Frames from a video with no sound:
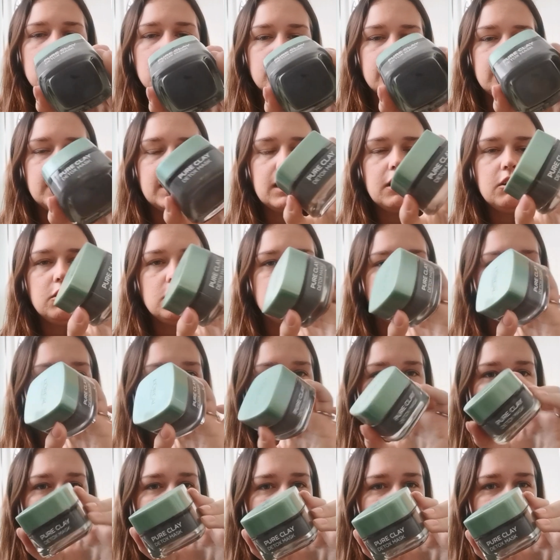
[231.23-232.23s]
L'Oreal because I
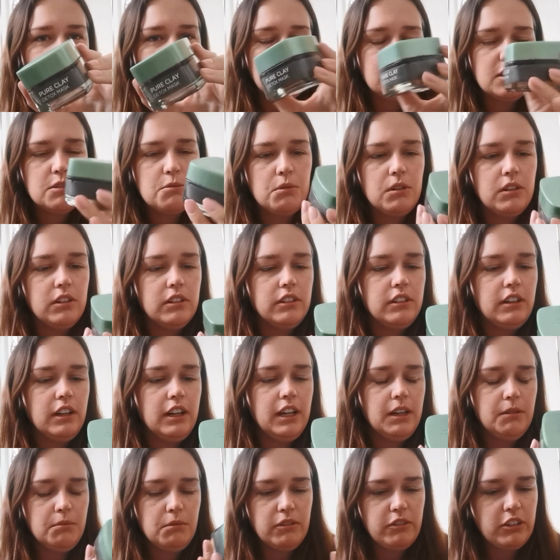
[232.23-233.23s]
really like this one.
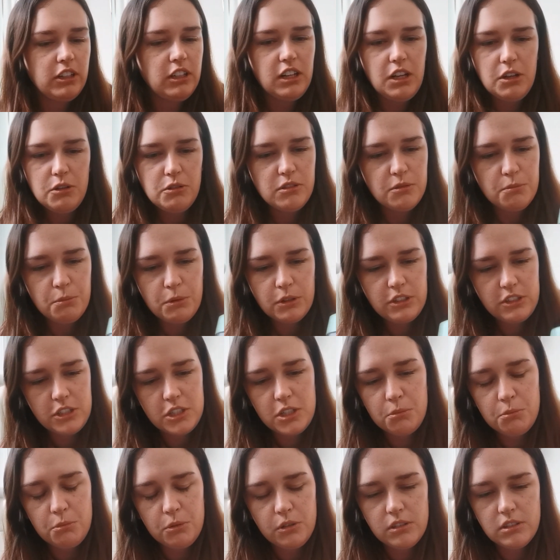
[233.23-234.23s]
I've got loads of Body
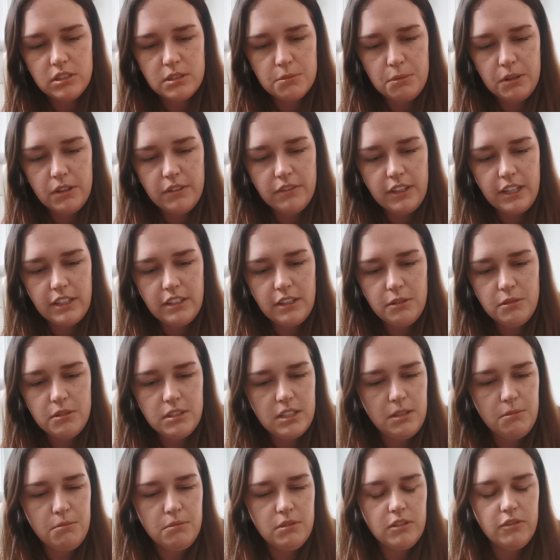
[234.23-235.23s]
Shop ones, but they don't
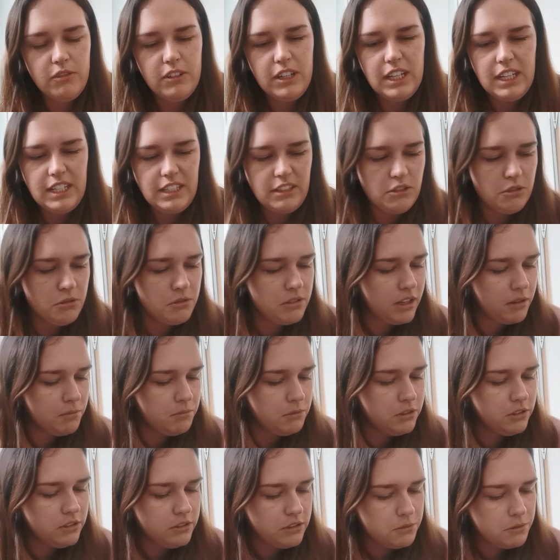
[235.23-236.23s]
seem to really do that
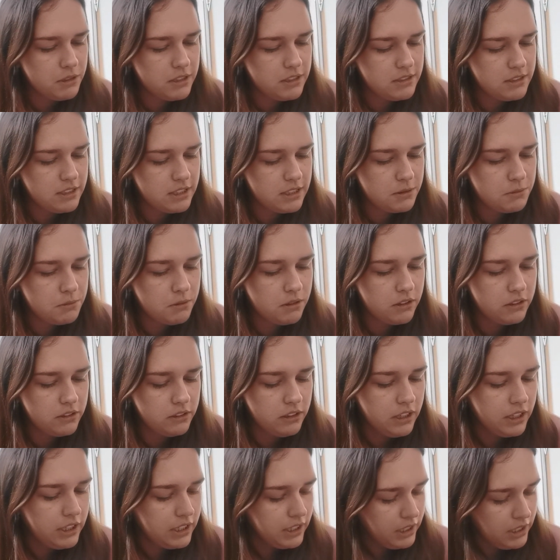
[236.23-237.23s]
much, whereas this
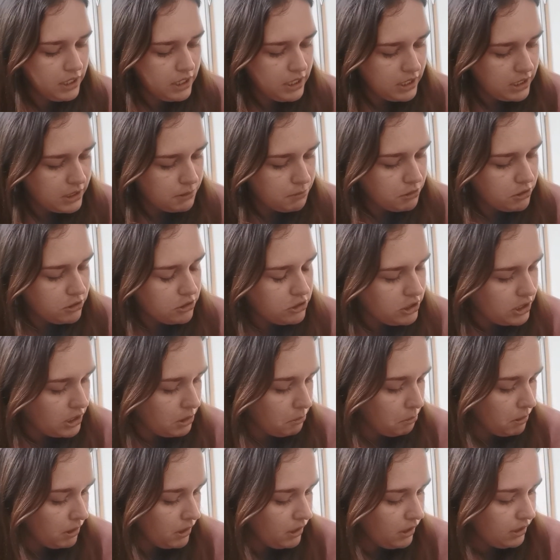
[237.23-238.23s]
one is much
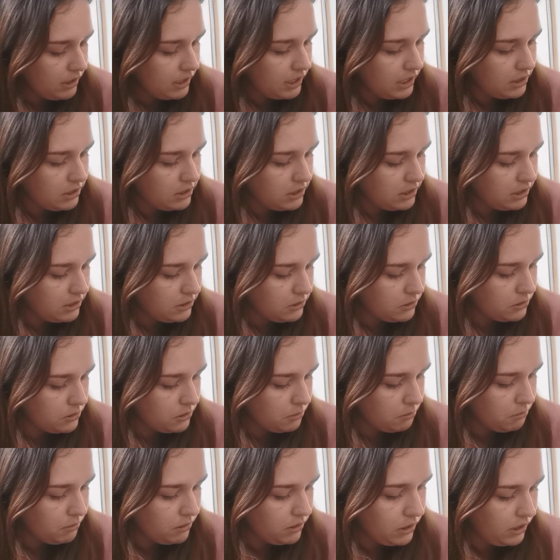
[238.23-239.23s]
cheaper and actually does
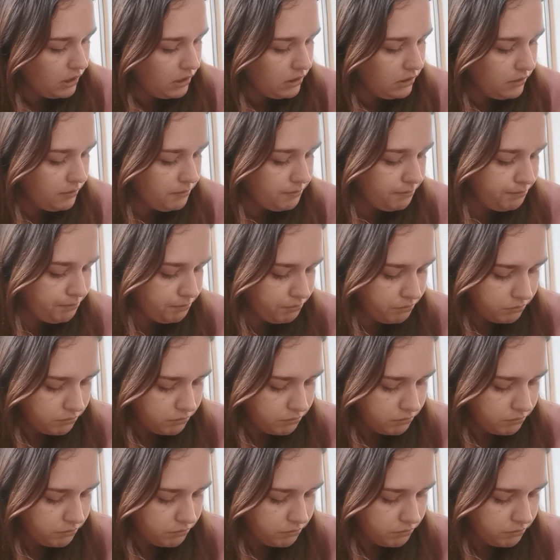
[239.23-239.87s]
something.